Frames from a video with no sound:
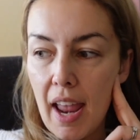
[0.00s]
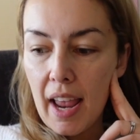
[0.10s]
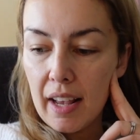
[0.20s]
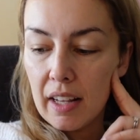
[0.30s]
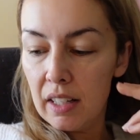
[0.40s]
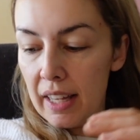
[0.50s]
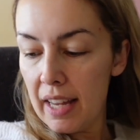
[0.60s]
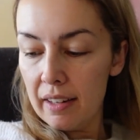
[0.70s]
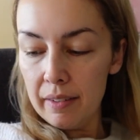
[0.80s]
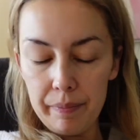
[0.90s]
a
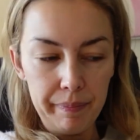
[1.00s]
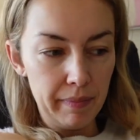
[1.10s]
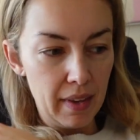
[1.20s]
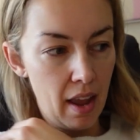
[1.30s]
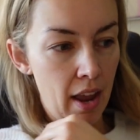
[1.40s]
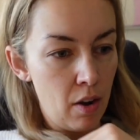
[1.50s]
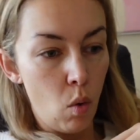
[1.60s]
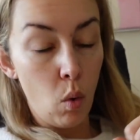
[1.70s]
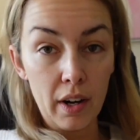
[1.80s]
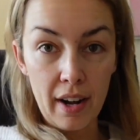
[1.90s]
clean and
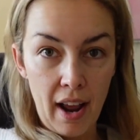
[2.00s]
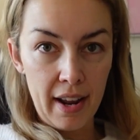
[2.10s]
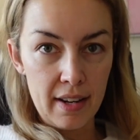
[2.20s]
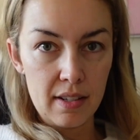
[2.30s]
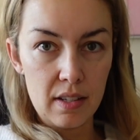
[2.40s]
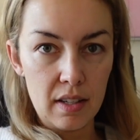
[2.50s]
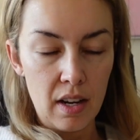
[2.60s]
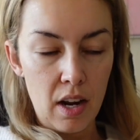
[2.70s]
organized